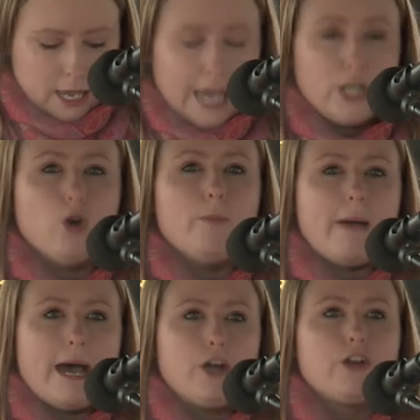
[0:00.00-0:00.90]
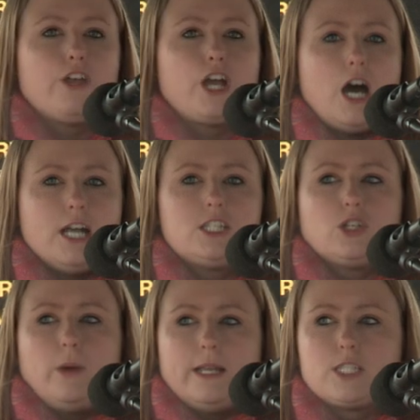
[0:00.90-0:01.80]
and no matter the
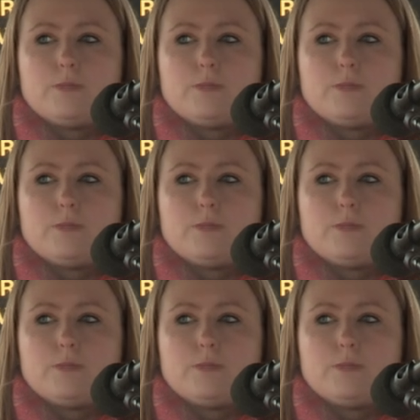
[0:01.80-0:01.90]
consequence,